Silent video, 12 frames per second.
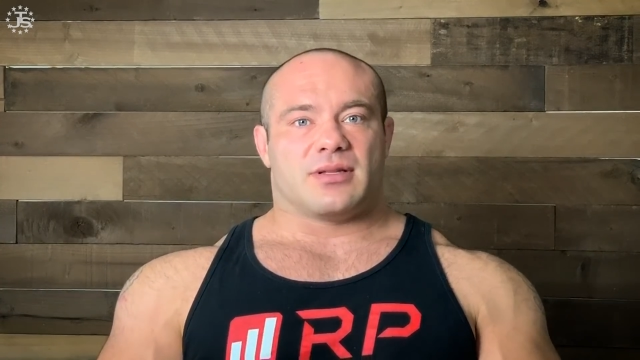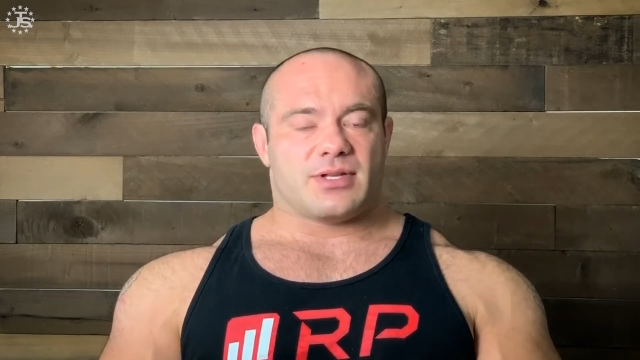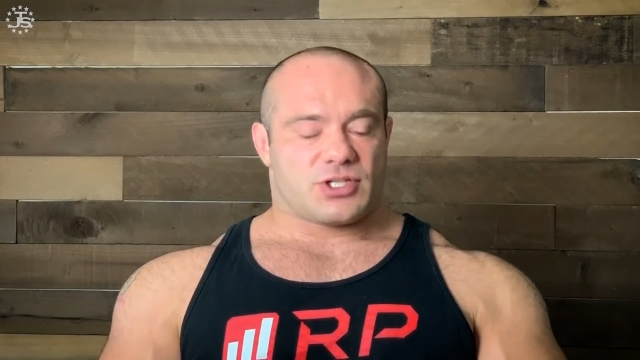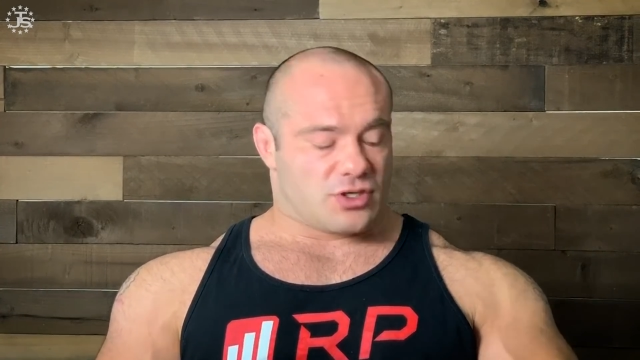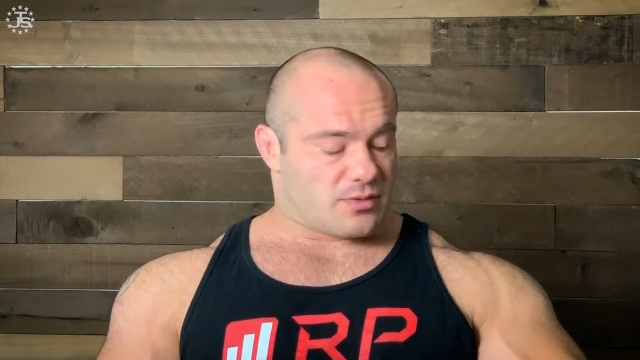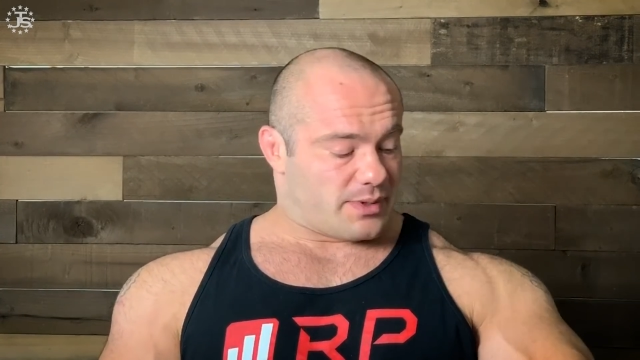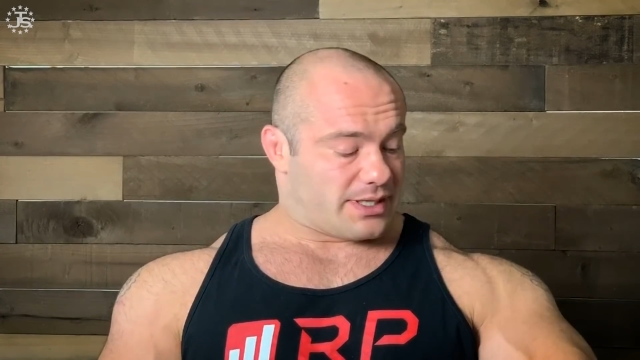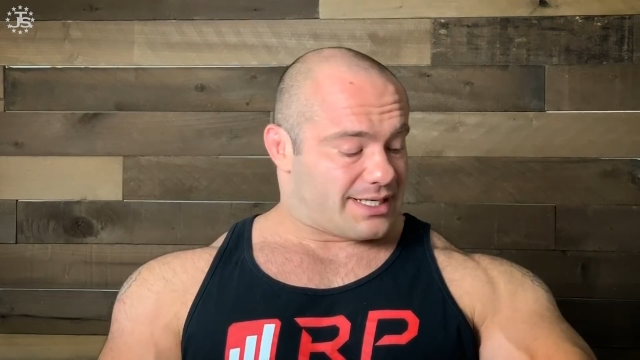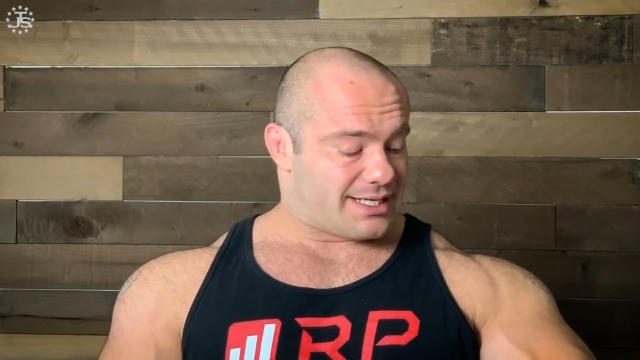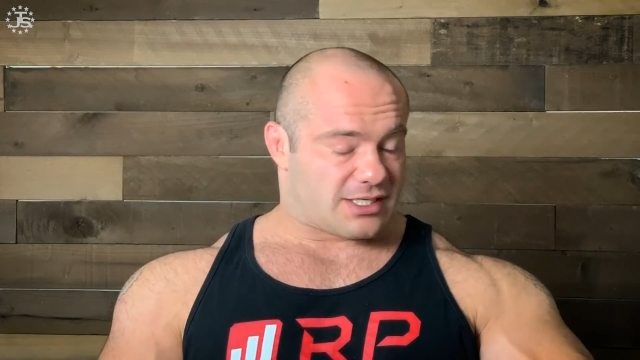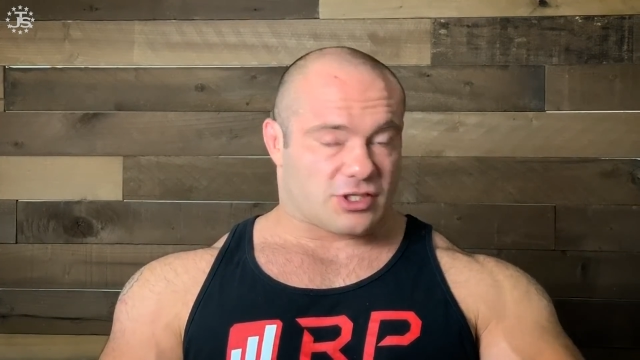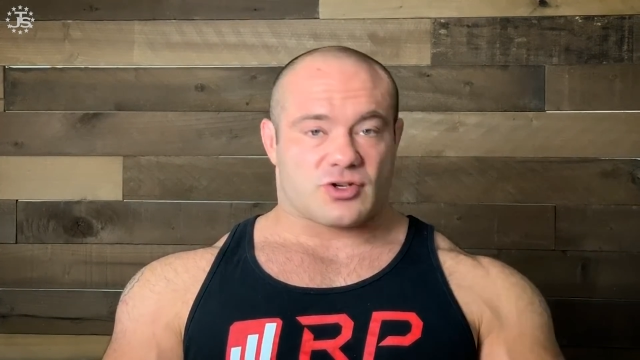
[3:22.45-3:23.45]
limits your
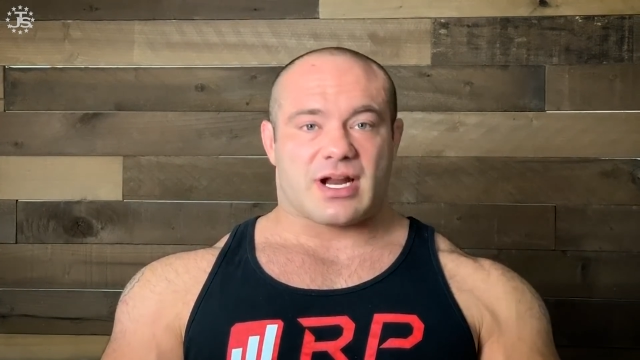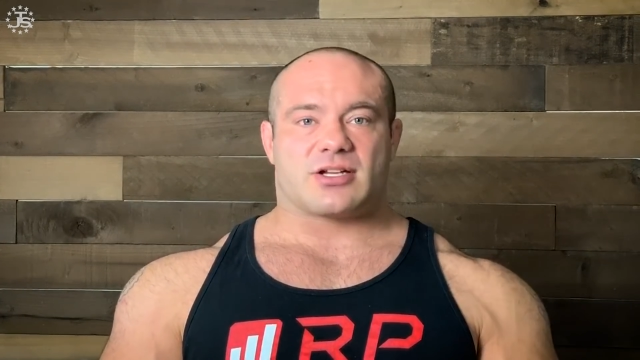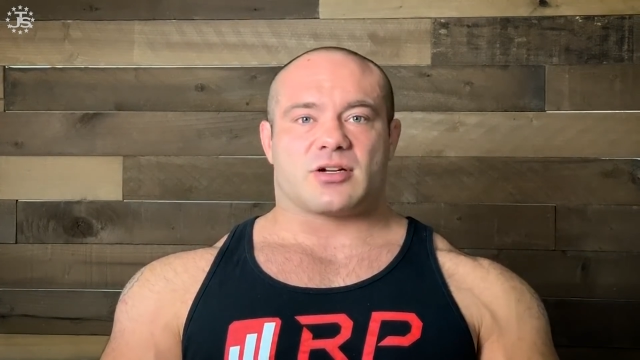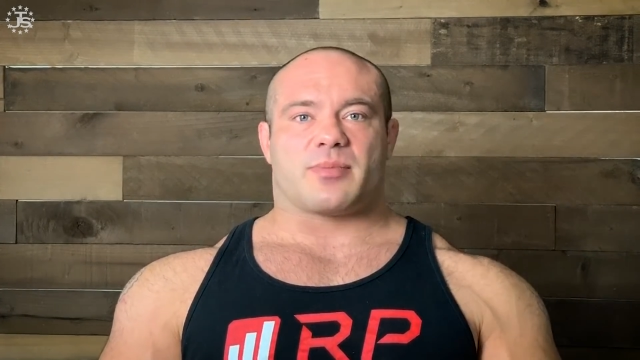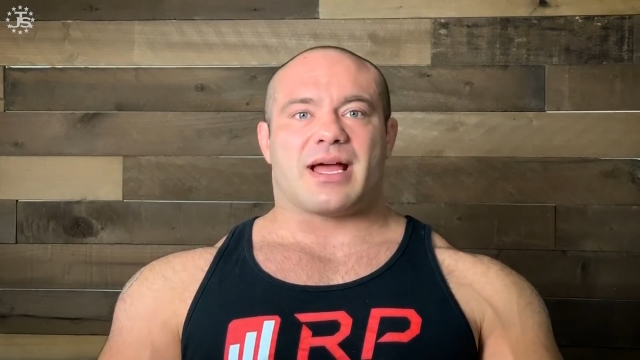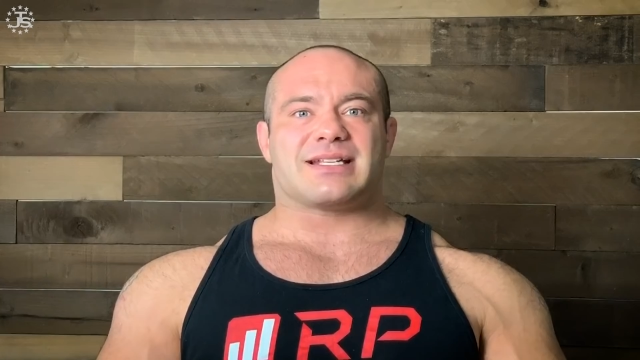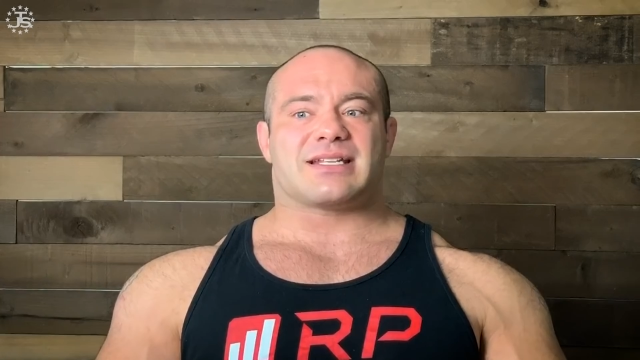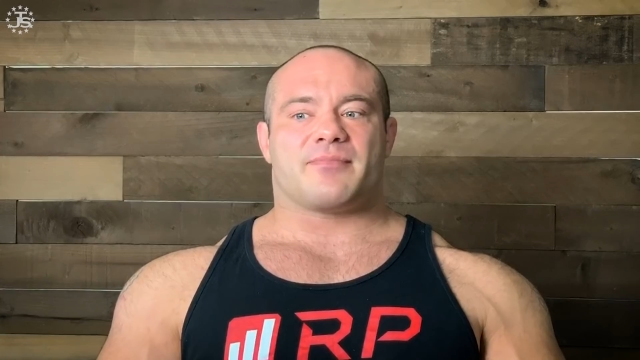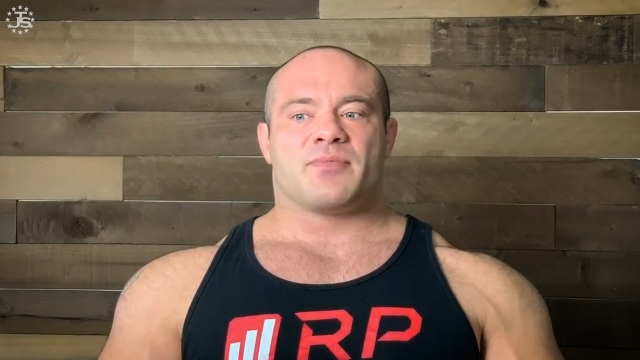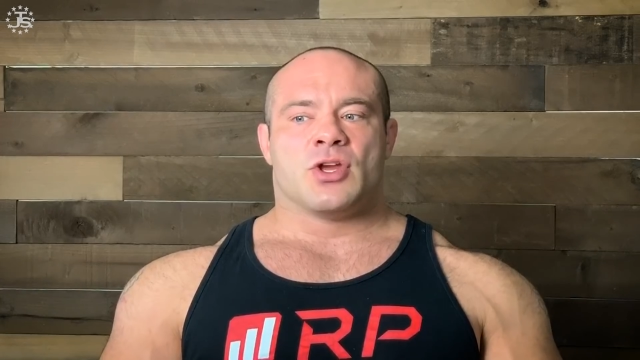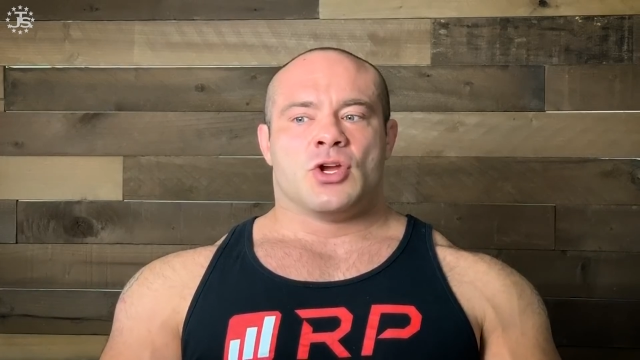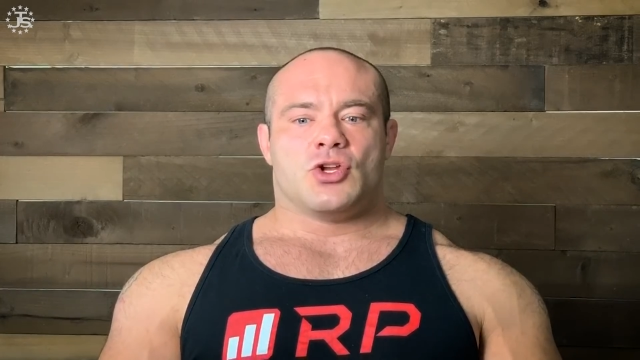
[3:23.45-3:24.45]
ability to contract your bicep,